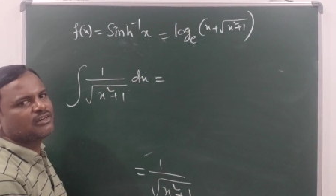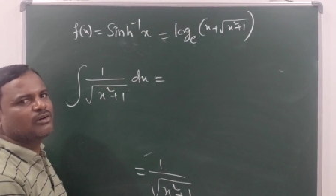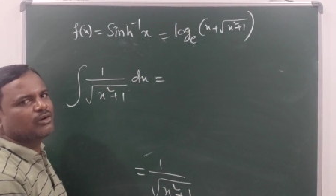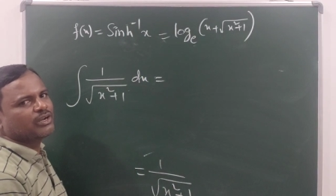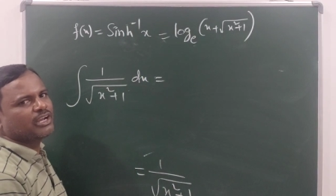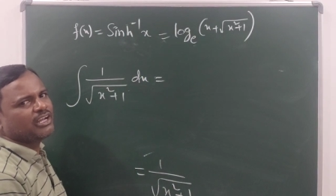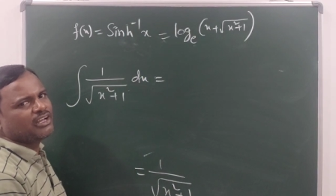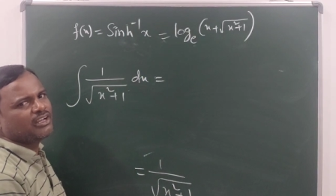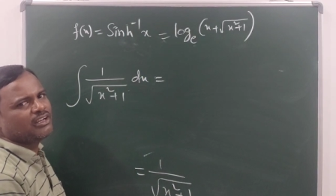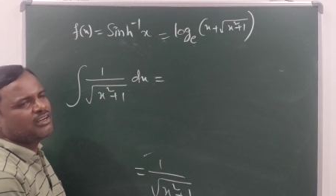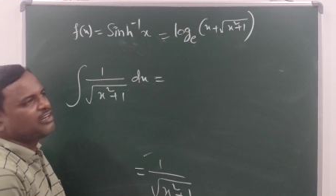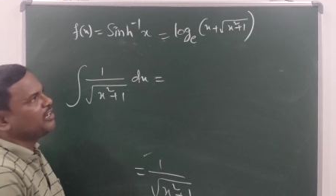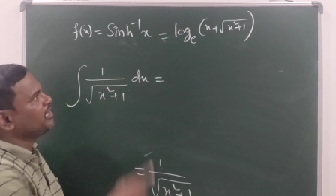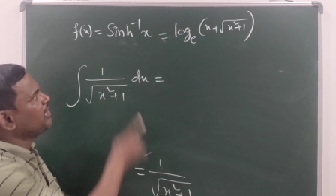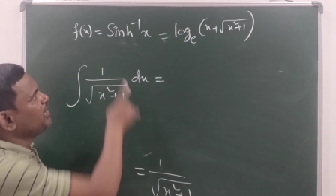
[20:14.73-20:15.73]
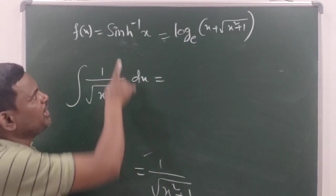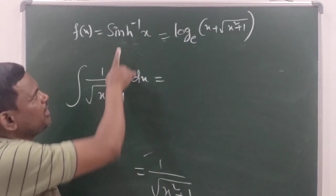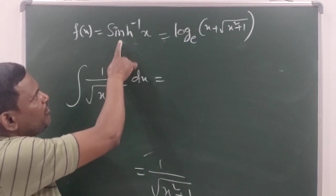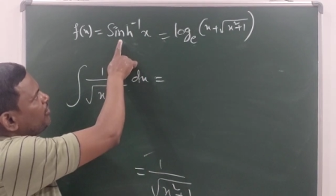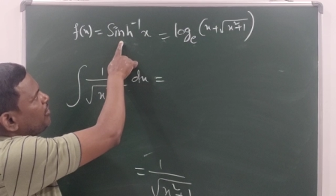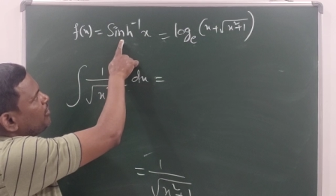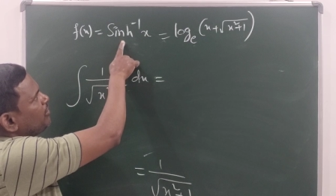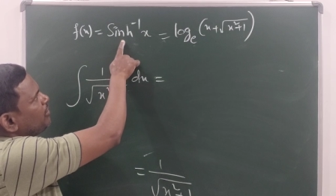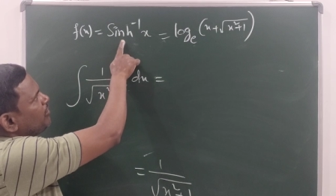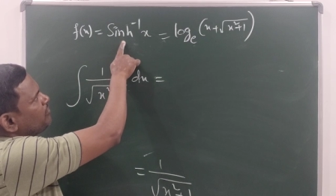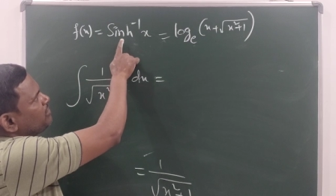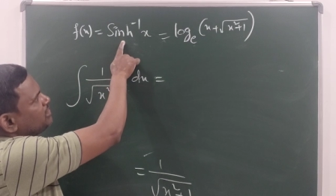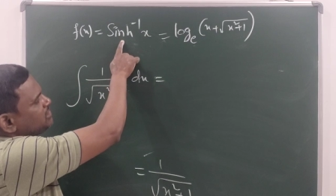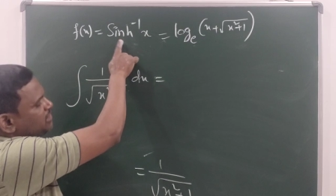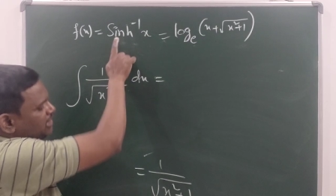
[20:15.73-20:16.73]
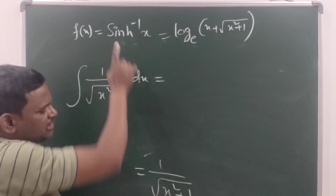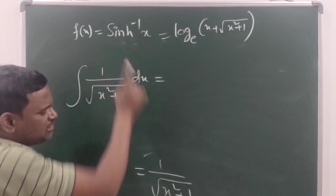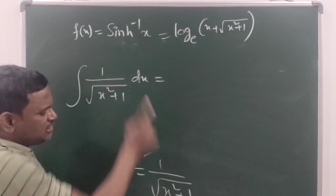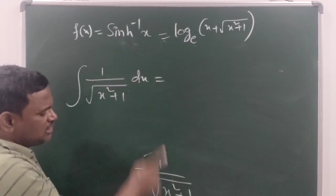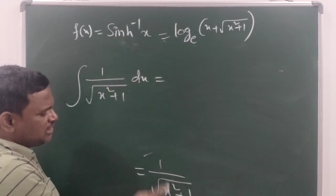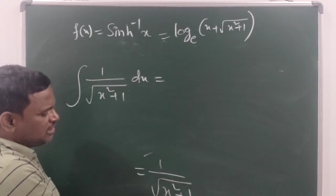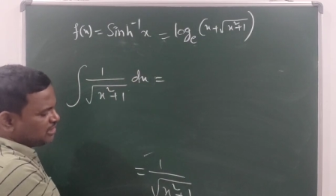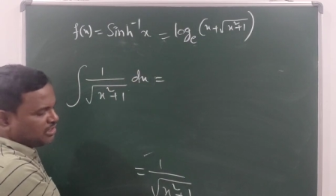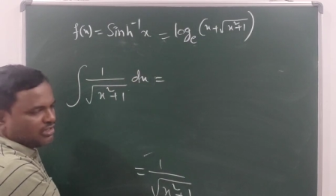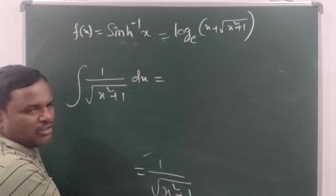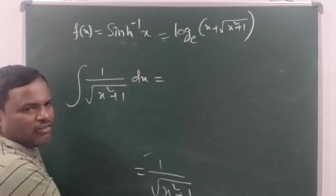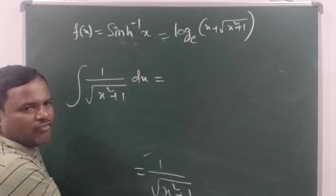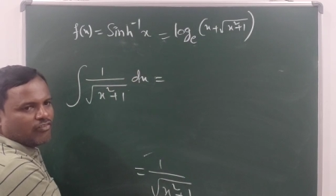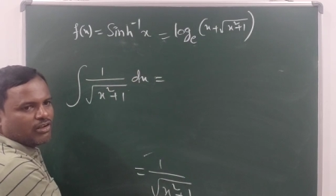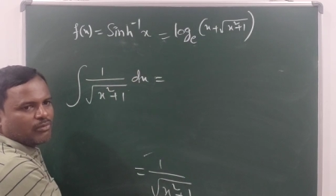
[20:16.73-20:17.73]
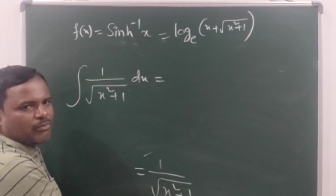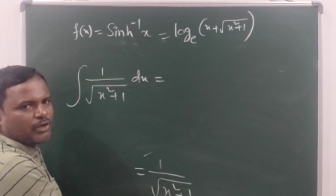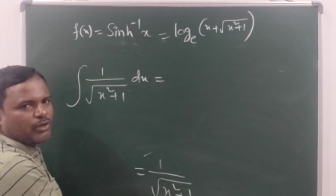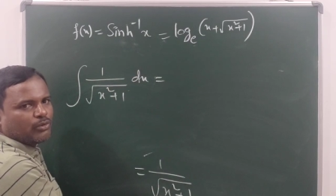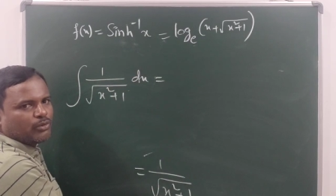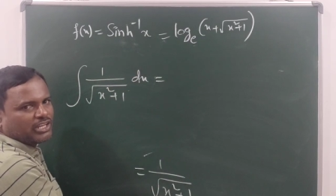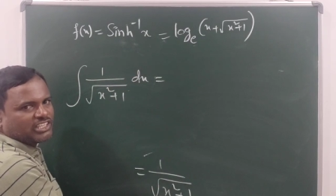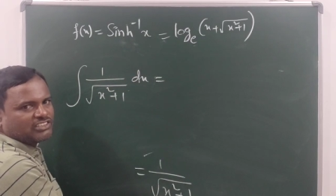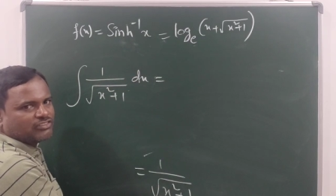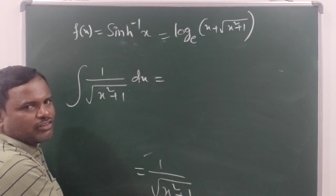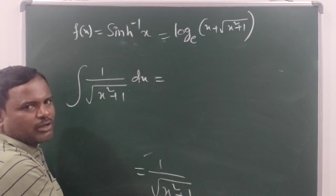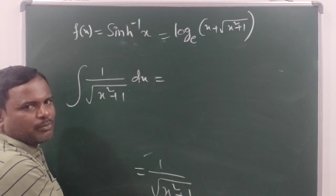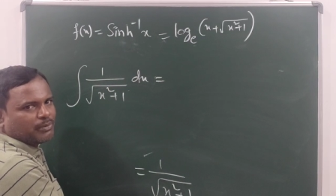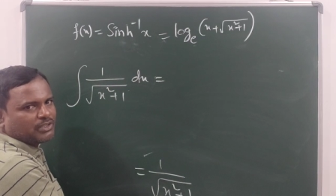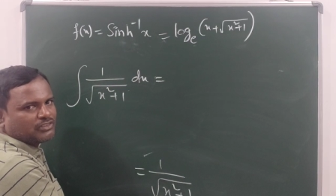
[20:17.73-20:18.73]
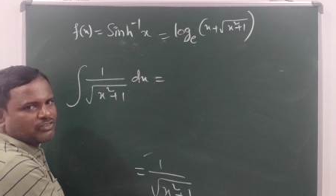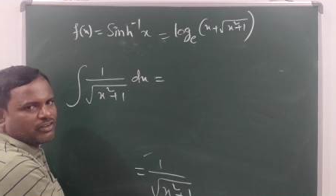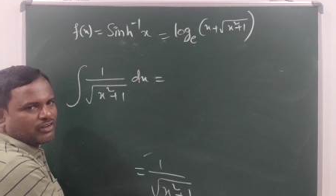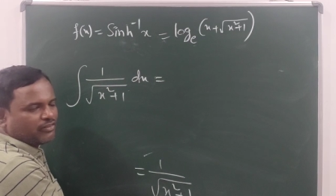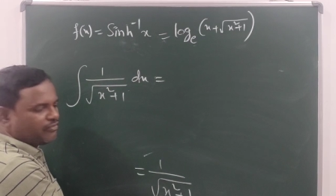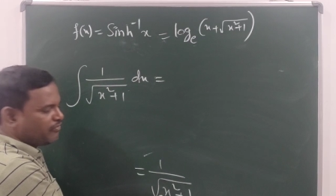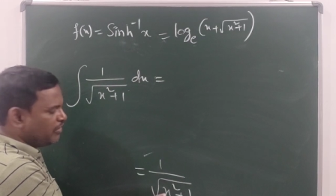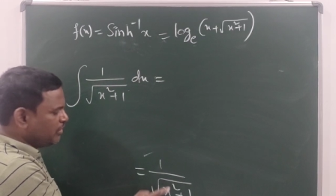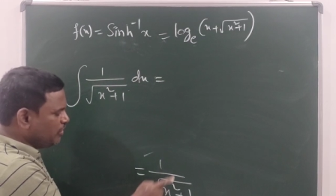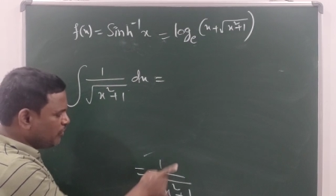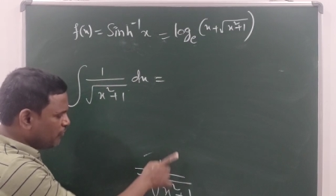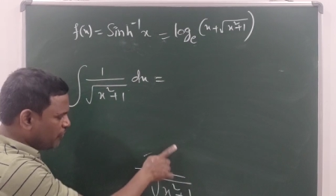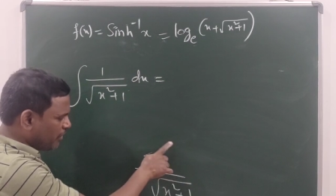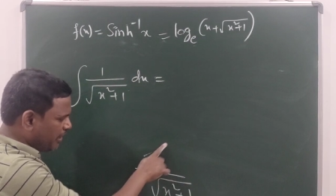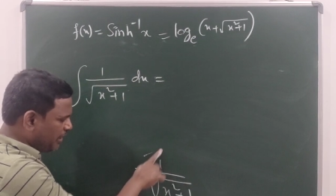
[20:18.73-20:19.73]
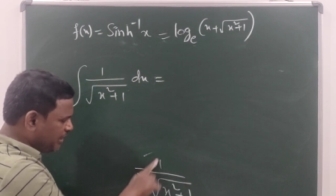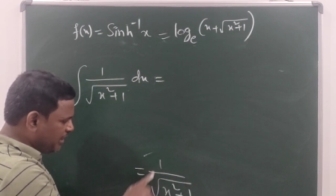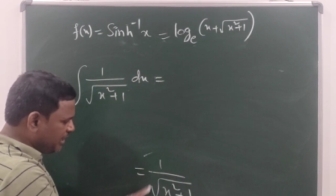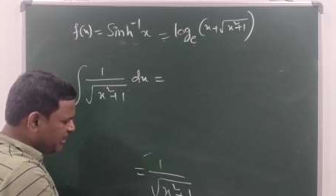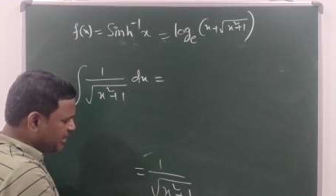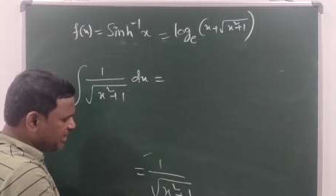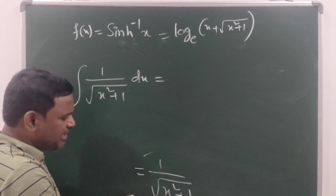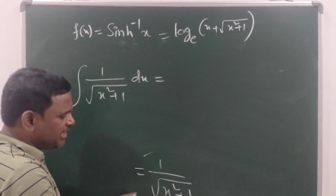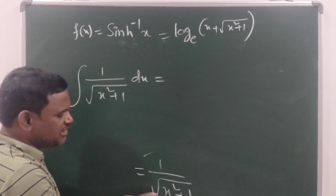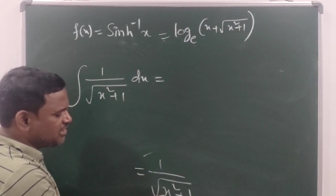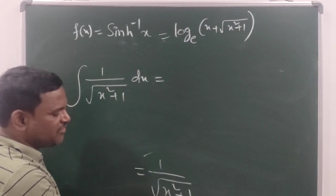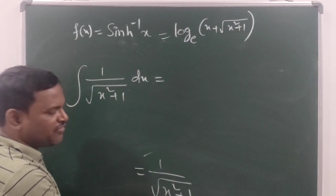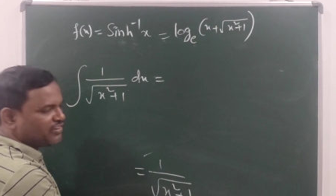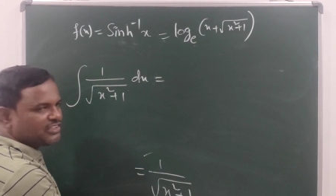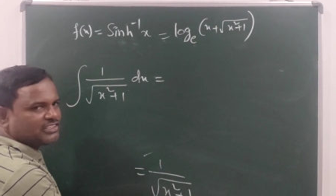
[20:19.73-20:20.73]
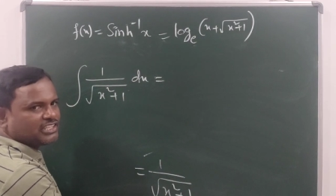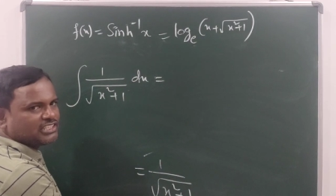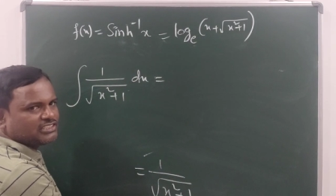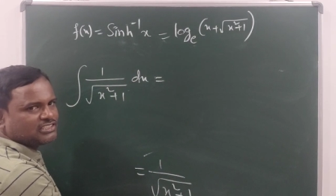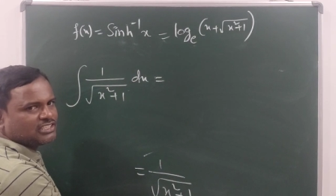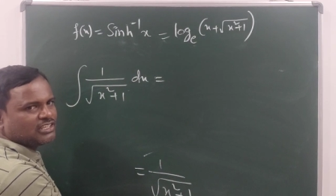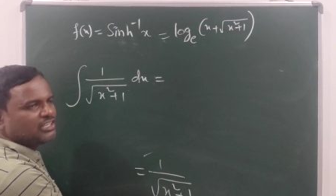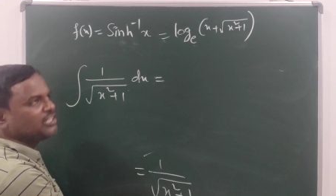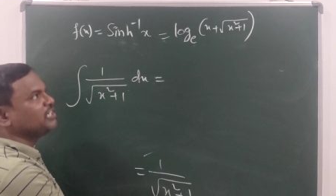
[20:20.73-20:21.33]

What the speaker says: Okay? Derivative of this is 1 by root x square plus 1. When you find integration for this,